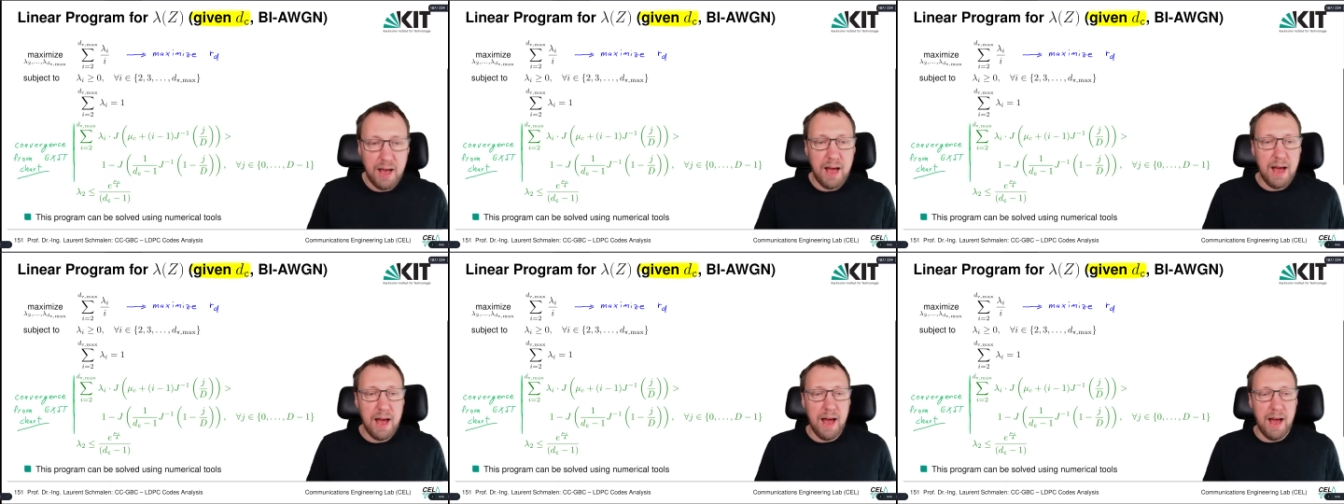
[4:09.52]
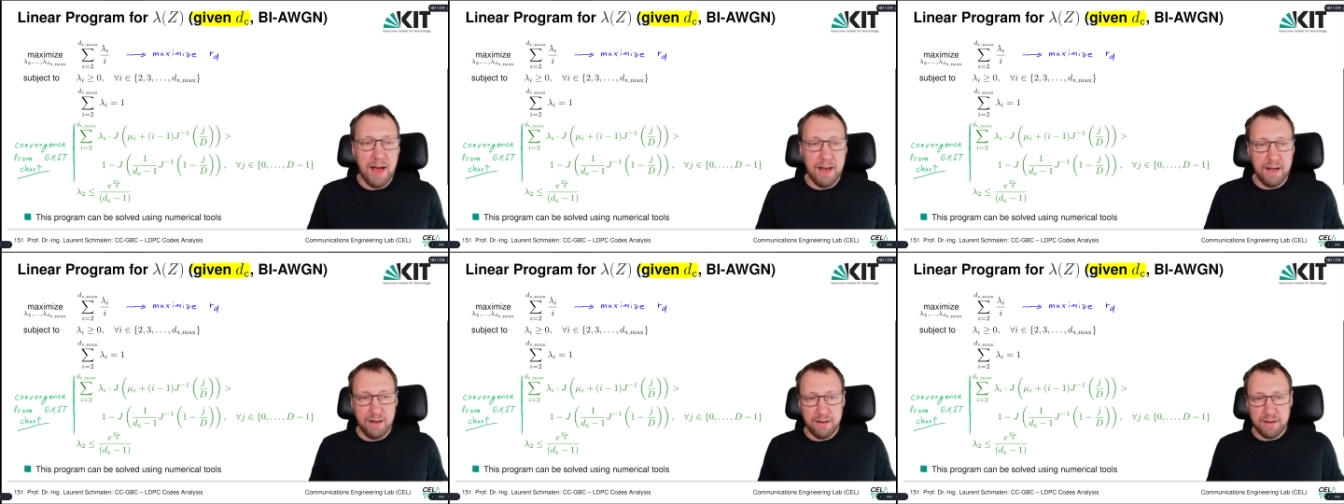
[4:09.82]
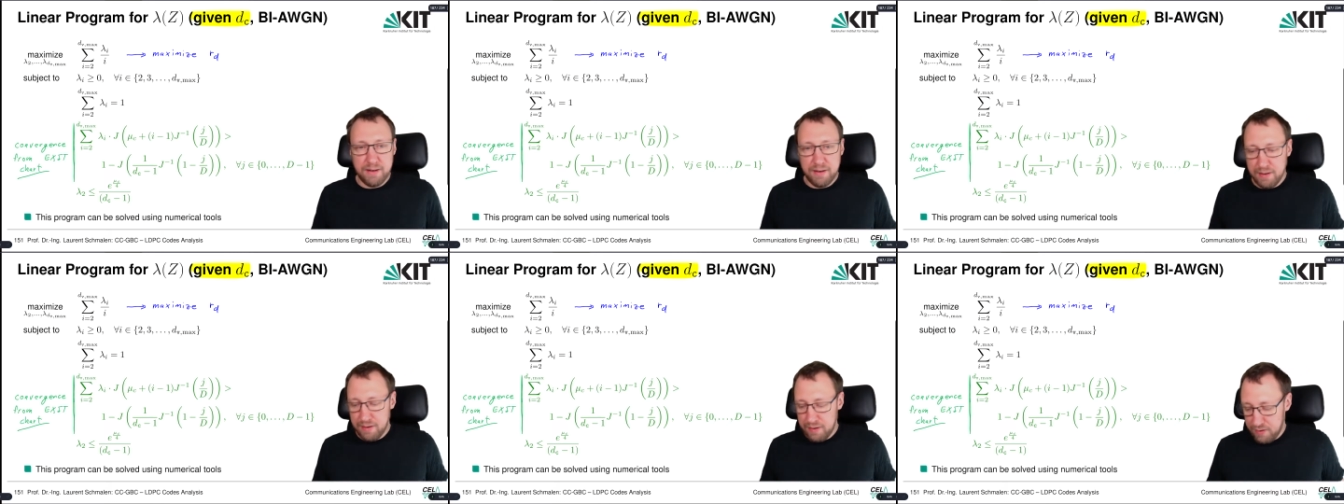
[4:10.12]

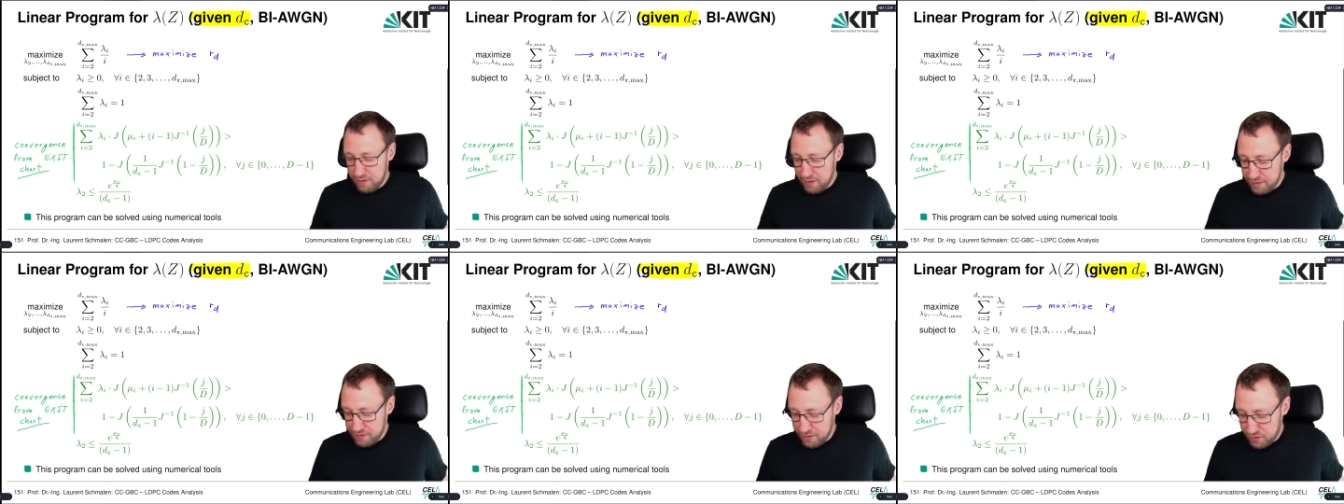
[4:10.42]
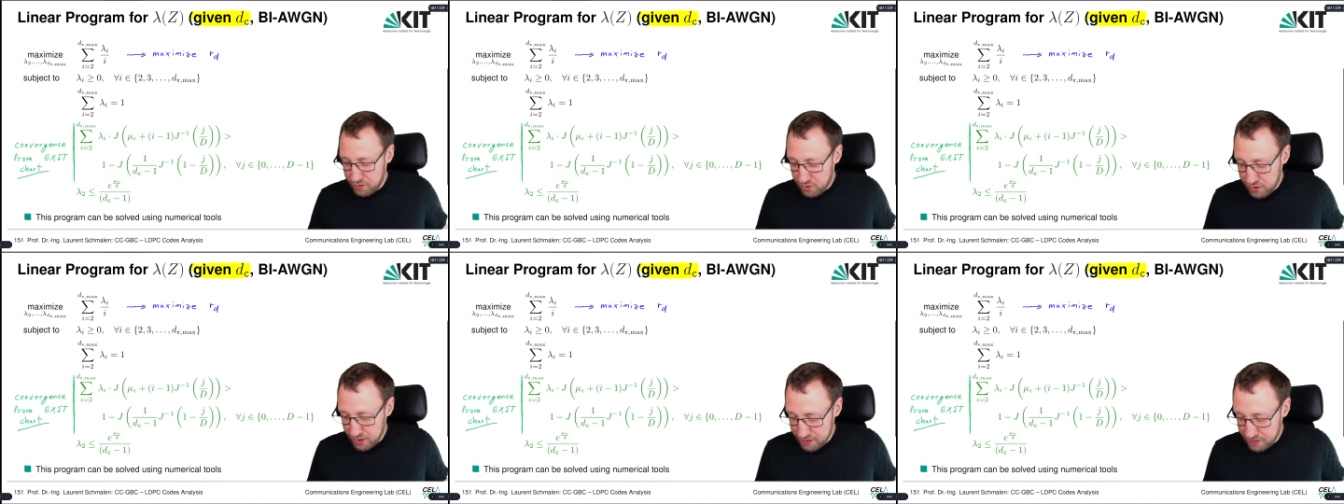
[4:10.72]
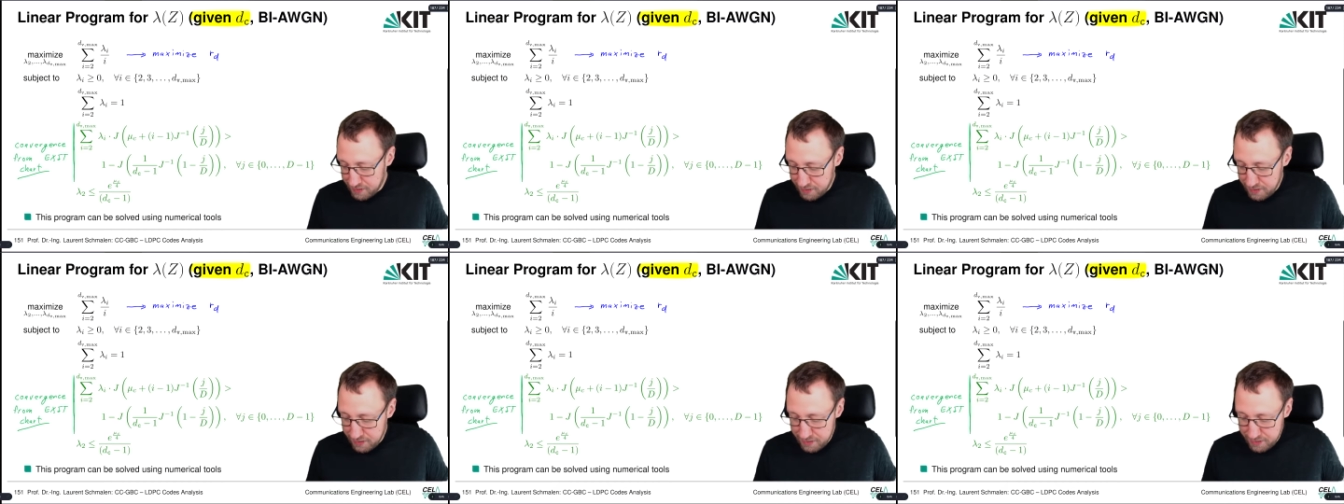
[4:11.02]
And this is
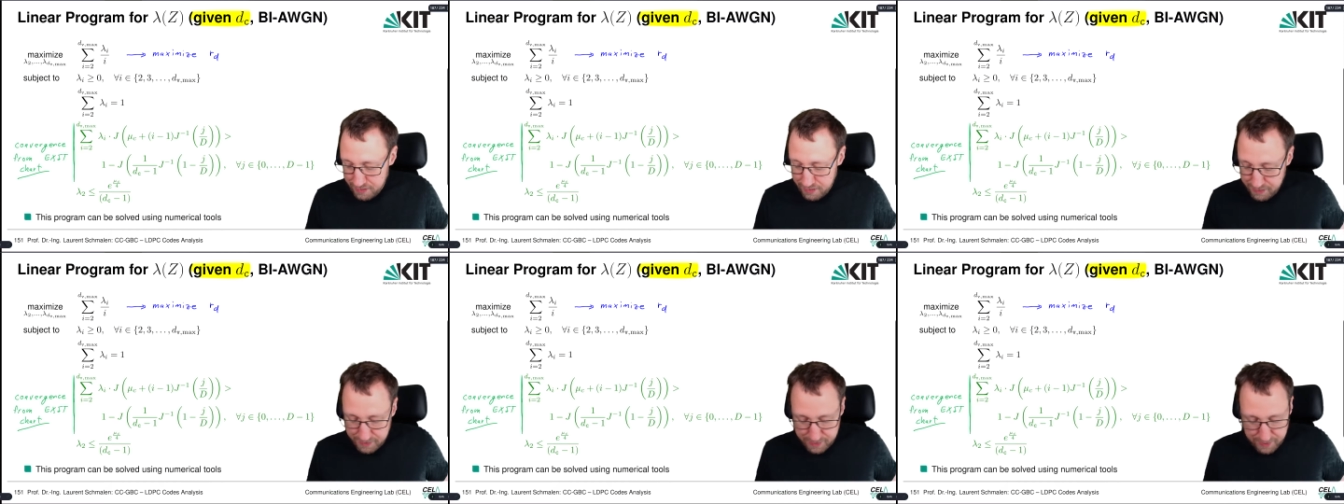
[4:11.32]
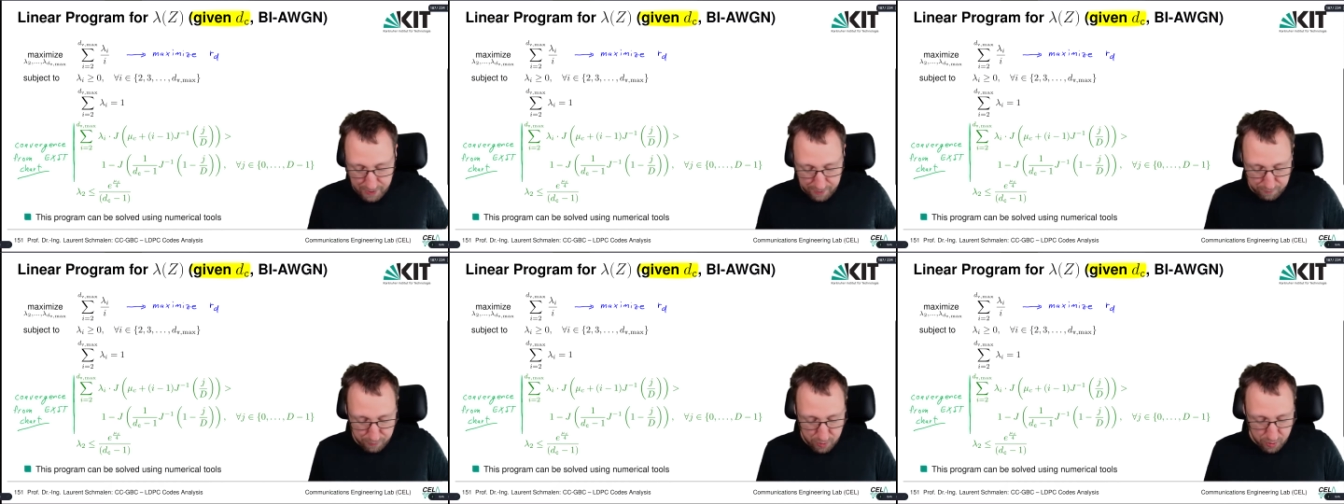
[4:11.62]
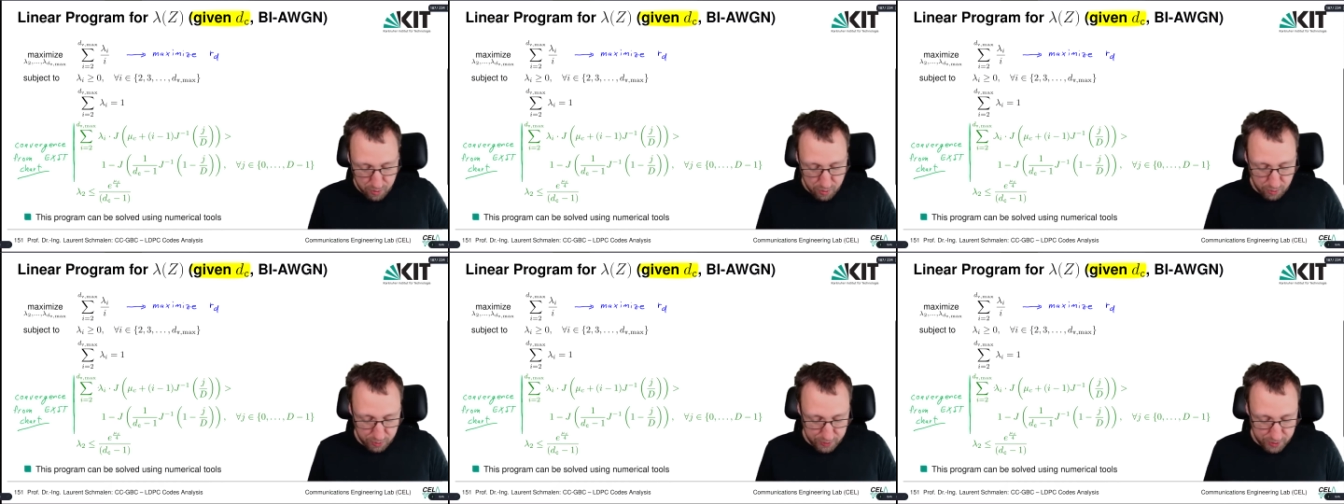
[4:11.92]
just the same
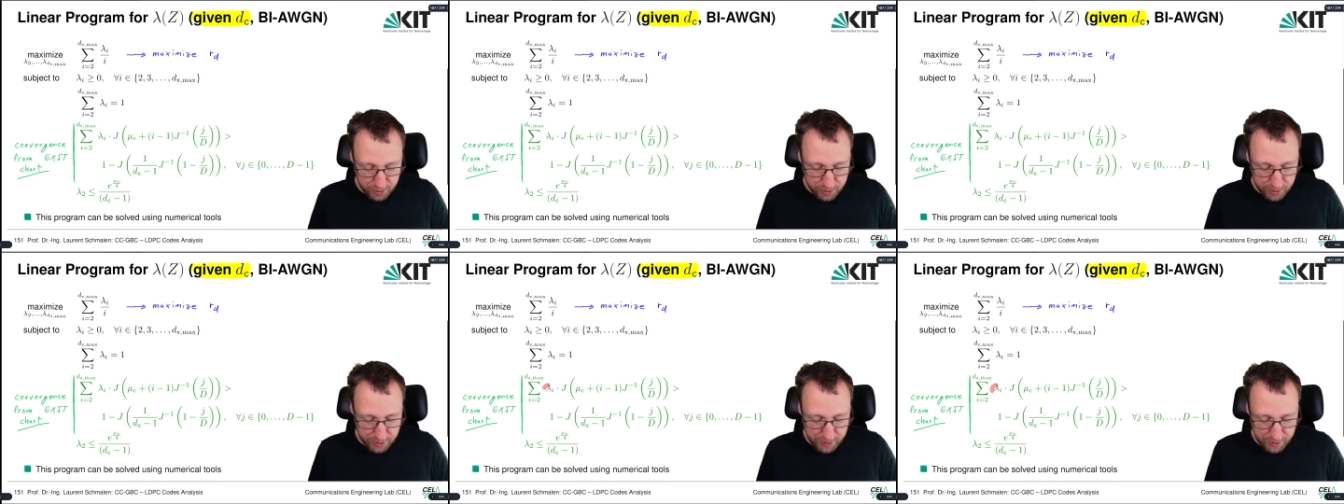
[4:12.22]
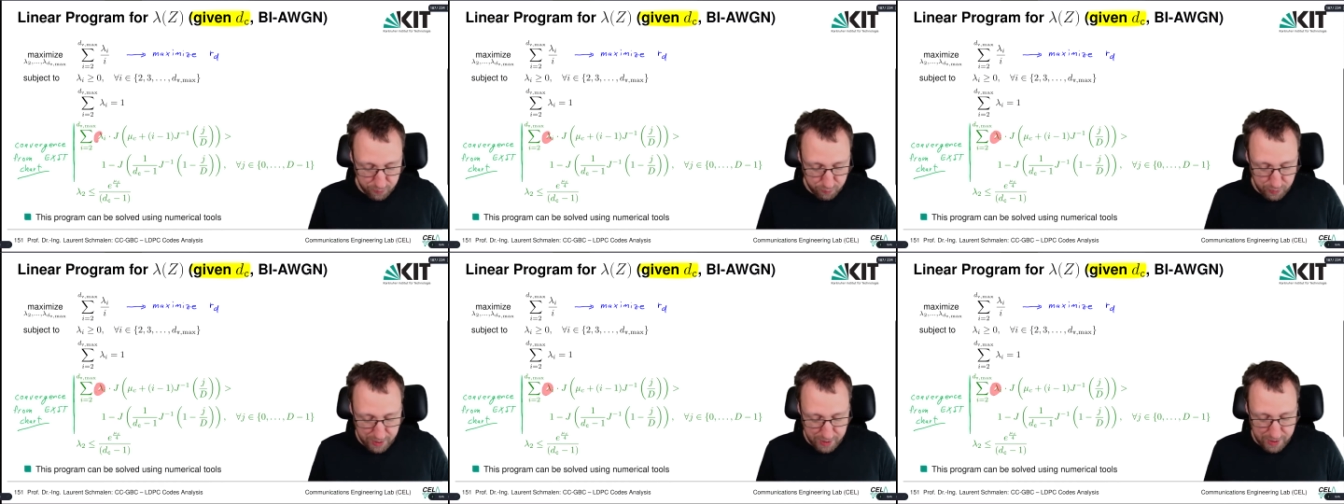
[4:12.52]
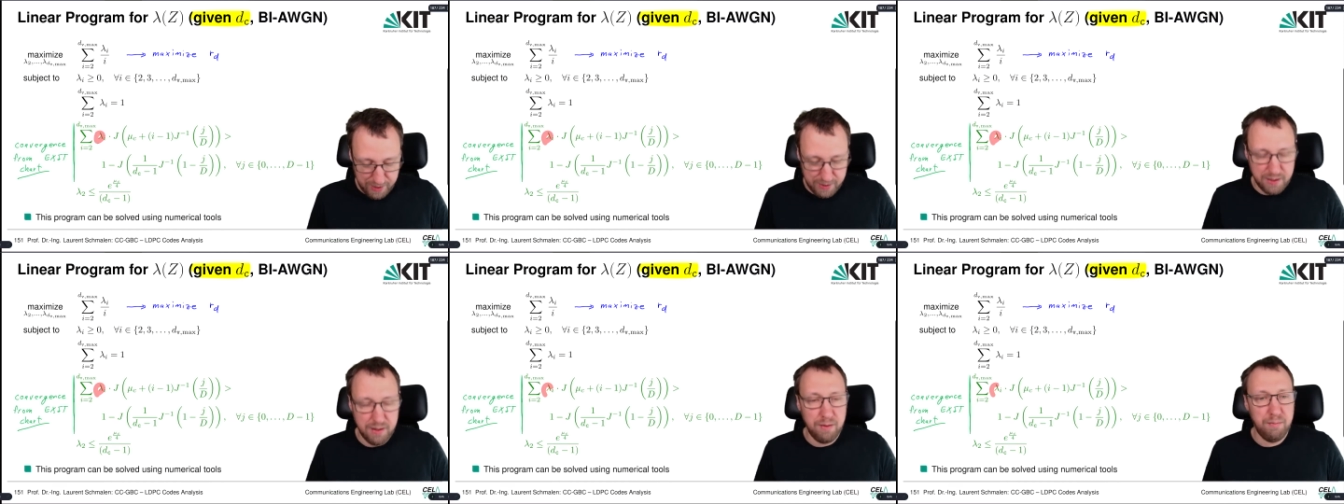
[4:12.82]
condition that we
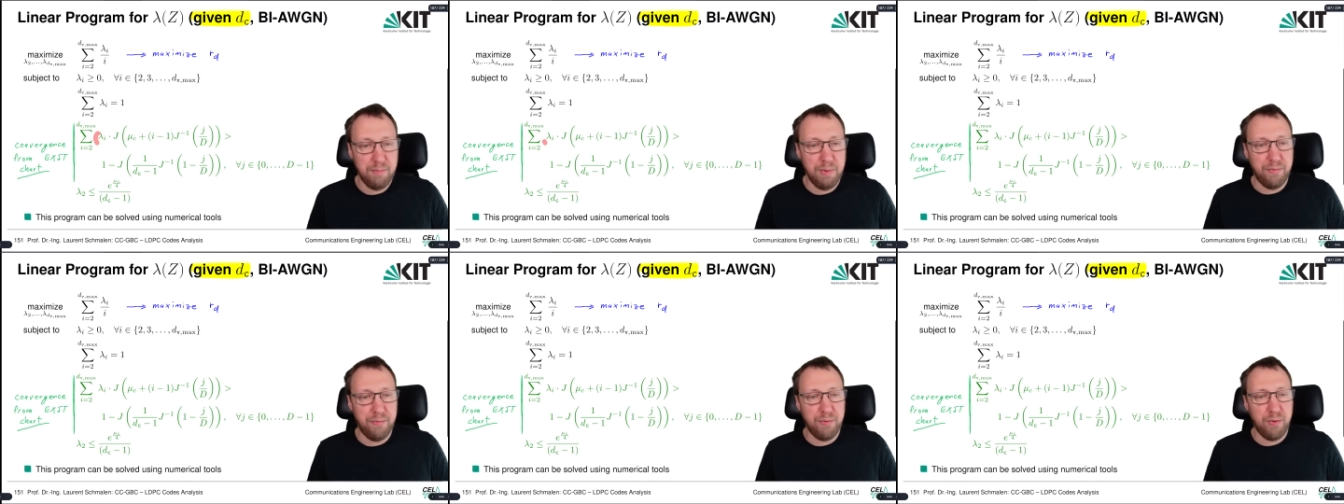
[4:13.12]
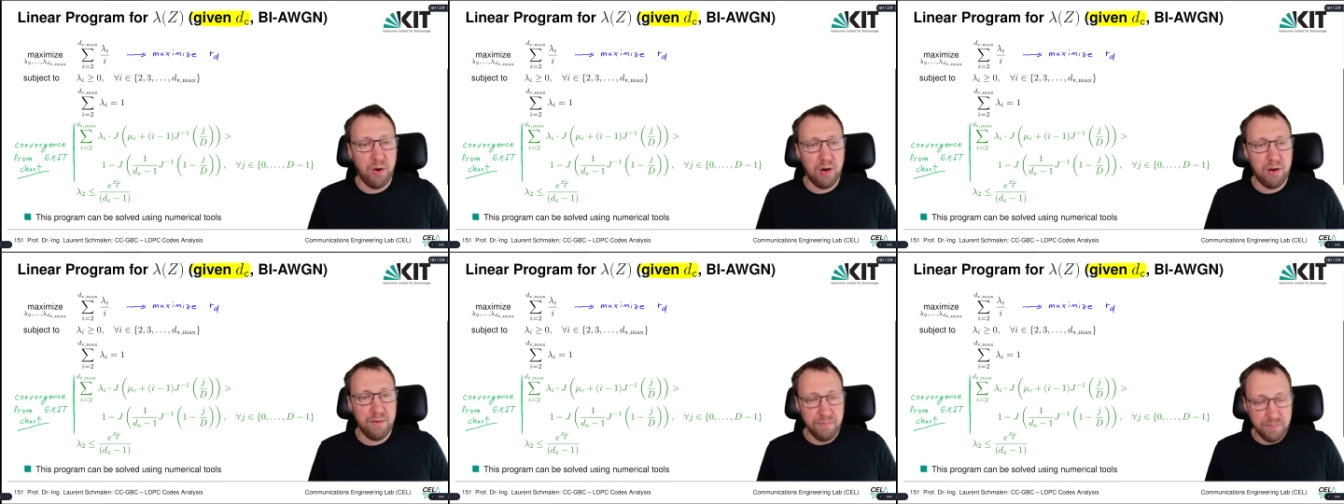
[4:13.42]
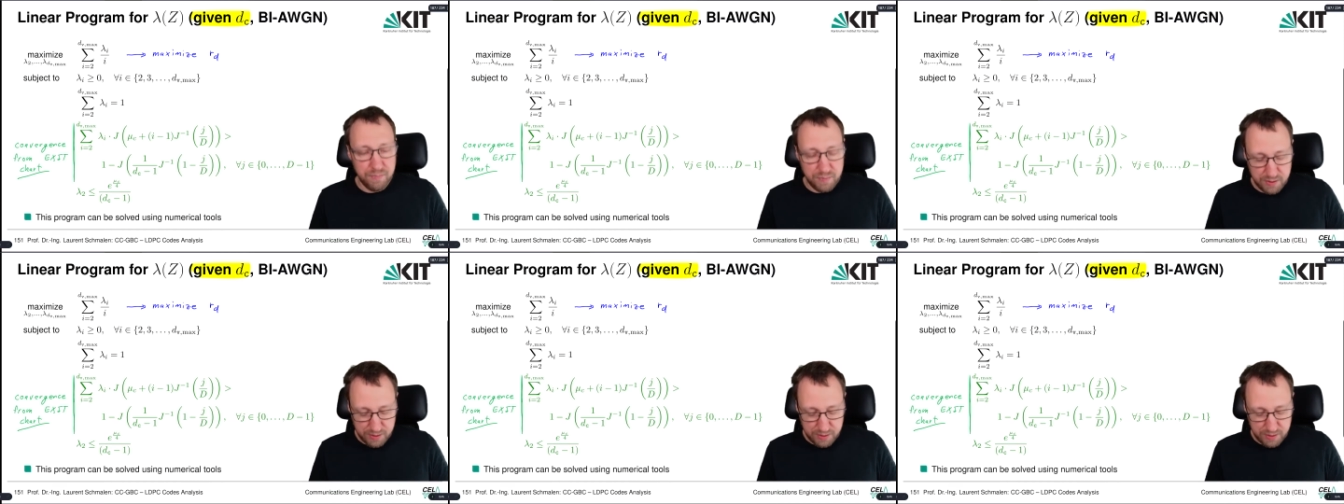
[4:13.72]
had before.